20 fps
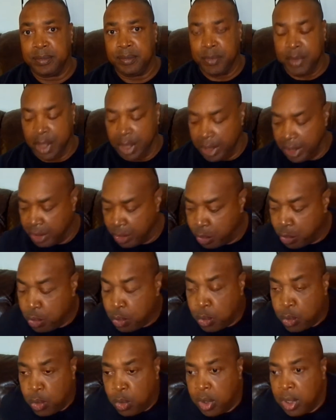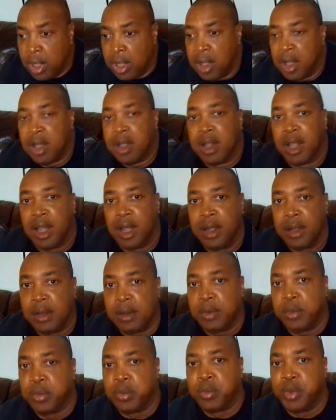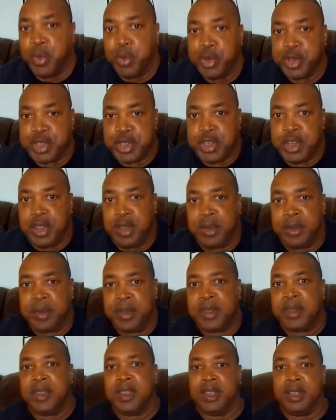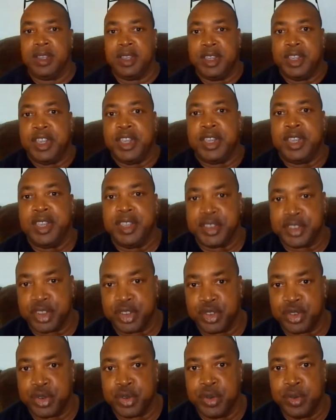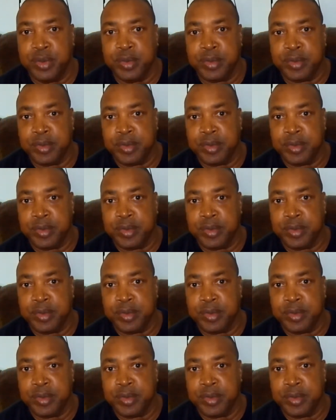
And all we want to know is the truth.